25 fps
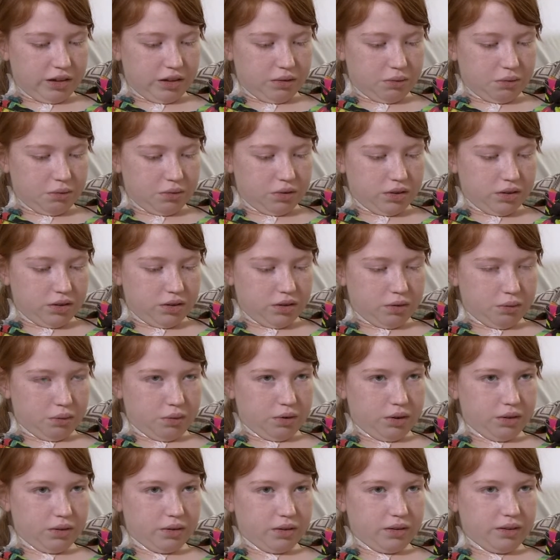It was the
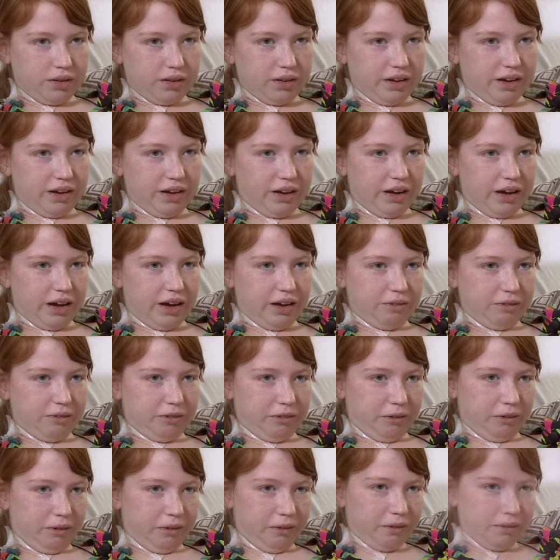worst thing
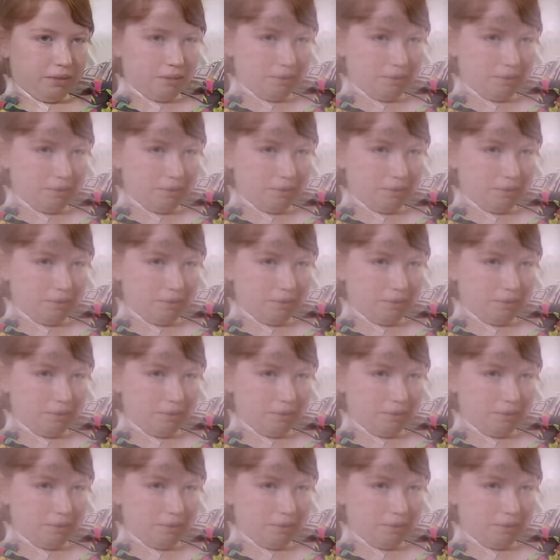ever.